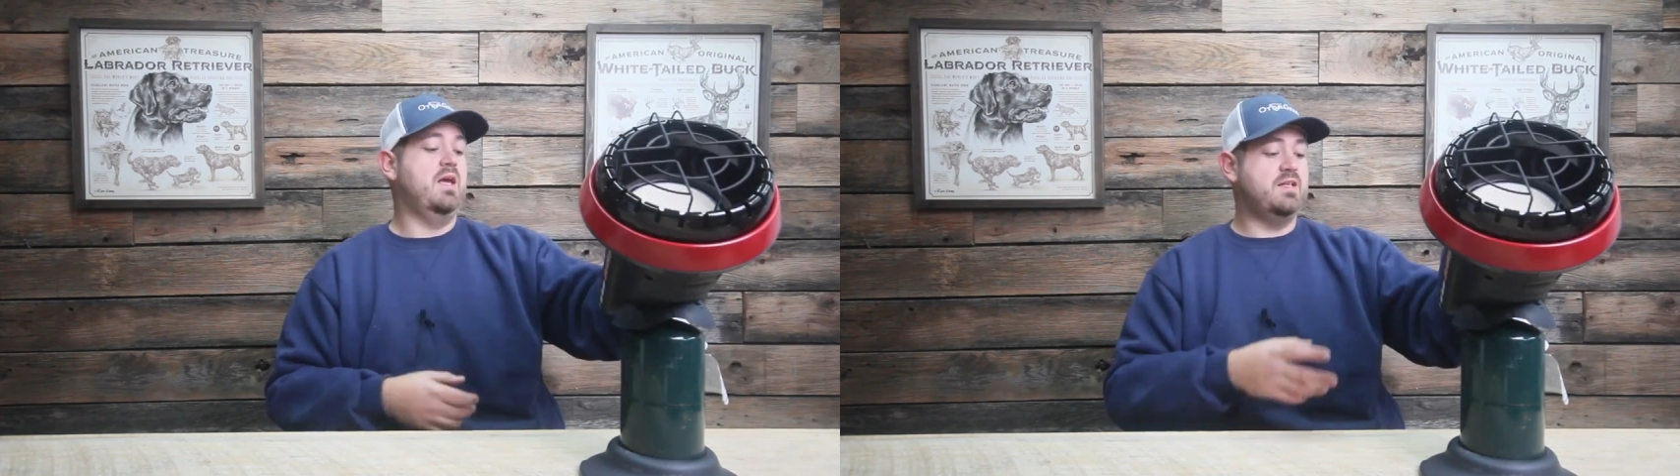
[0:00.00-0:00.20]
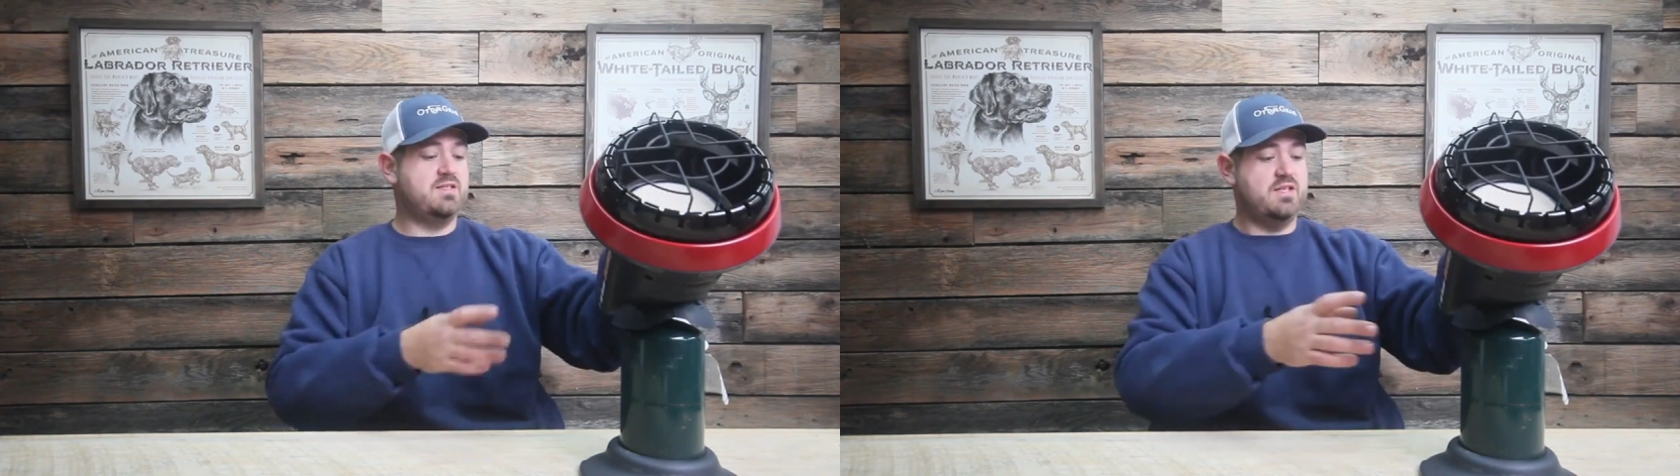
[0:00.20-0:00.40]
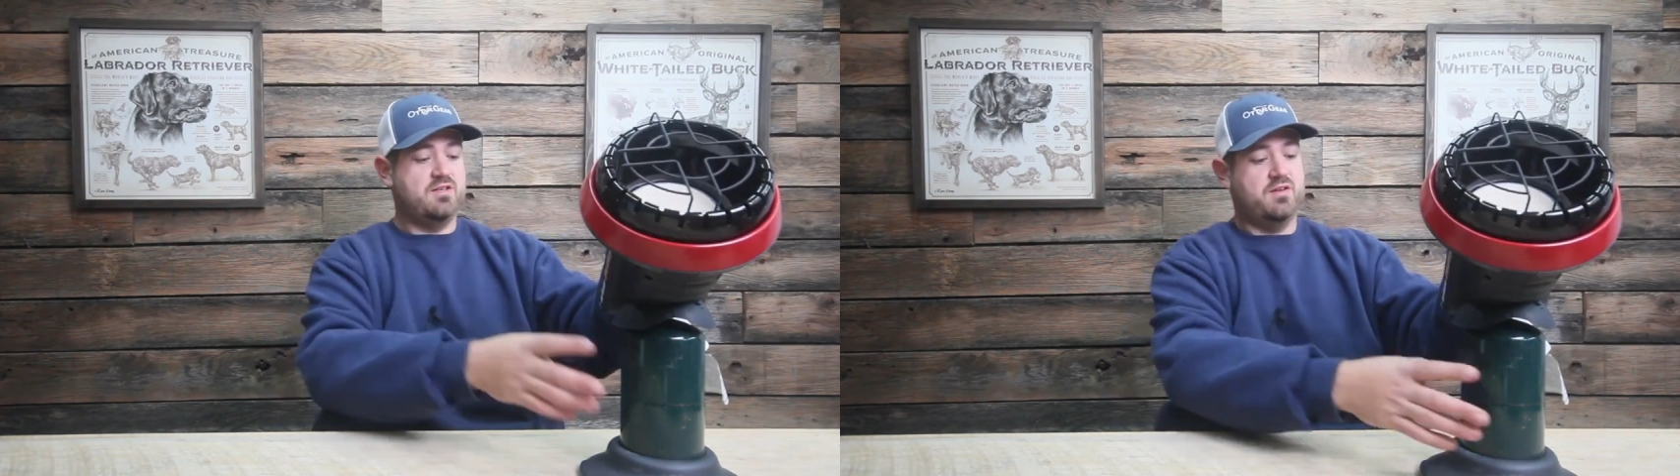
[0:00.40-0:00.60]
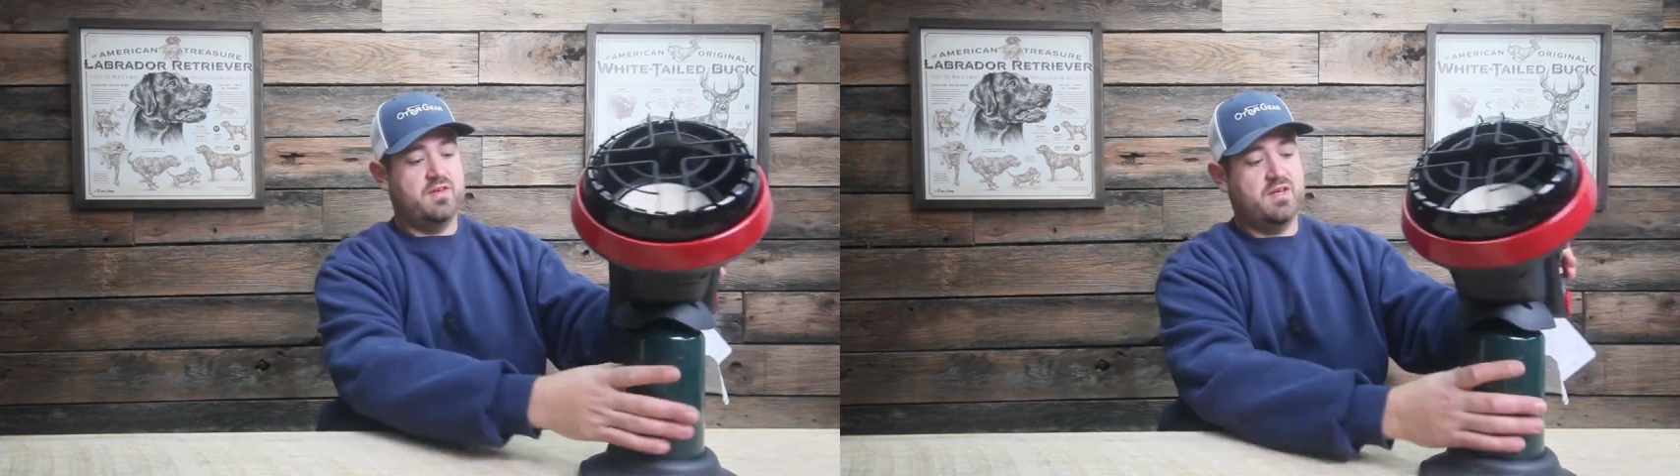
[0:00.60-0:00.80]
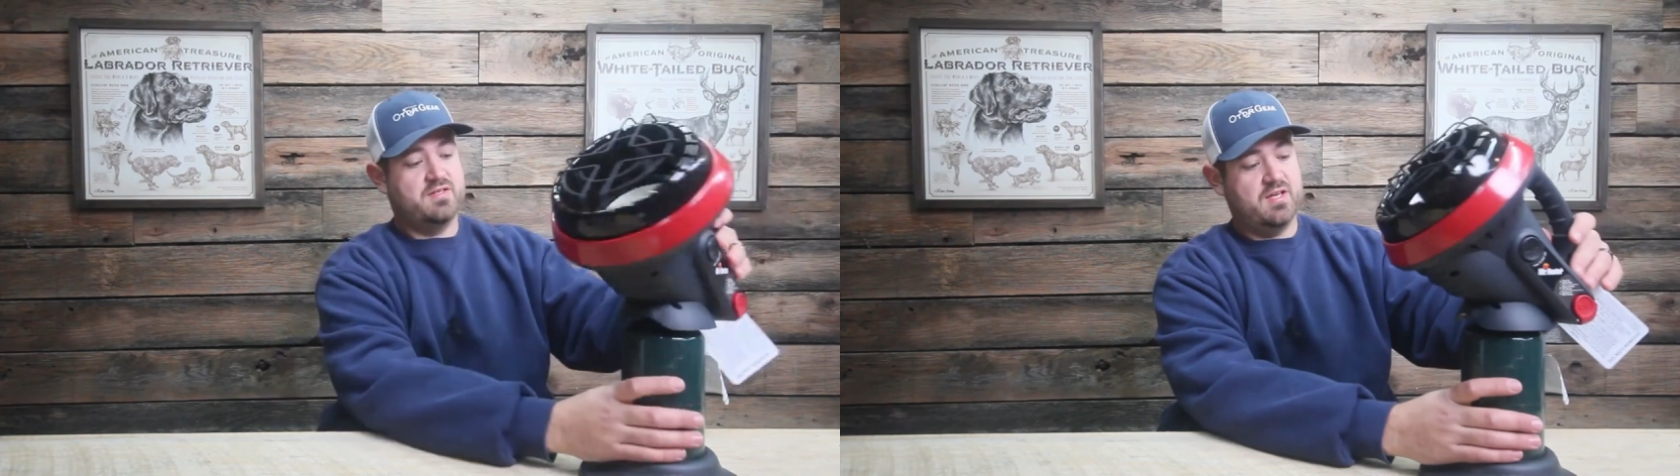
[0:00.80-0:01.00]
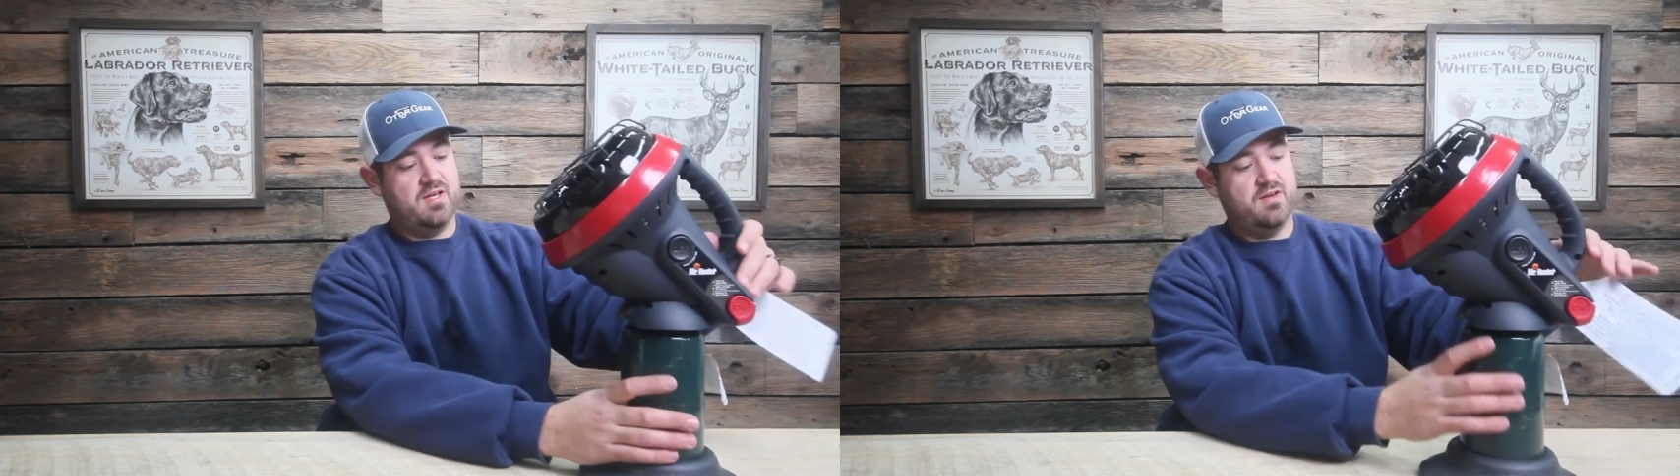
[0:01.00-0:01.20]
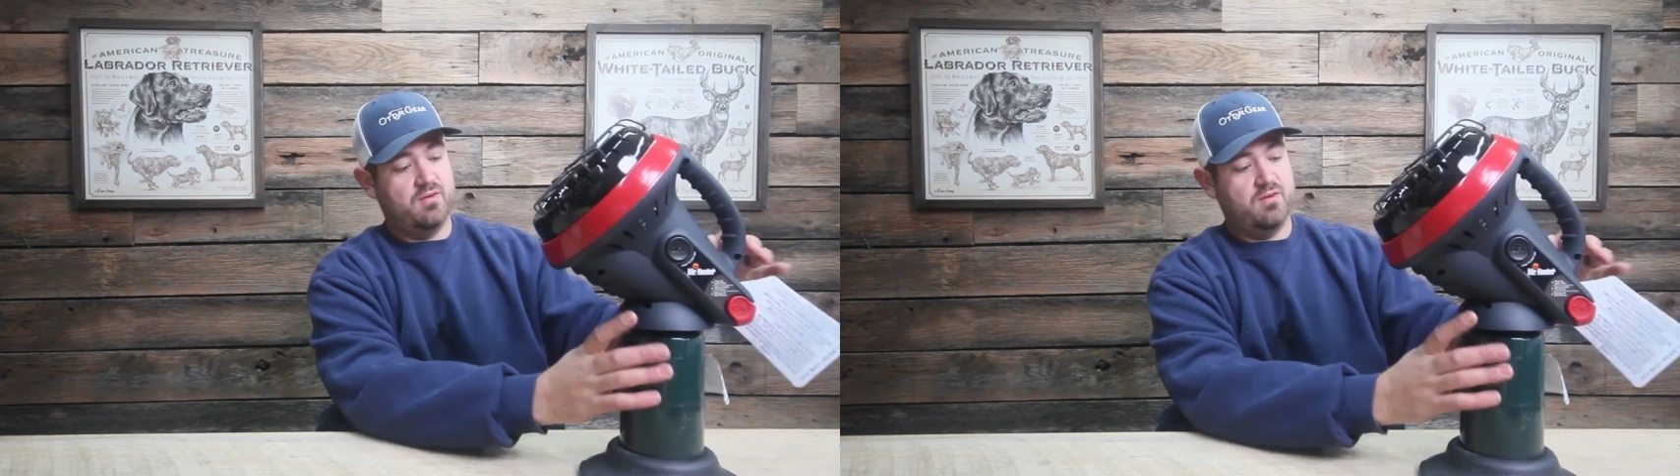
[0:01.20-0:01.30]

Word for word: And it sits on this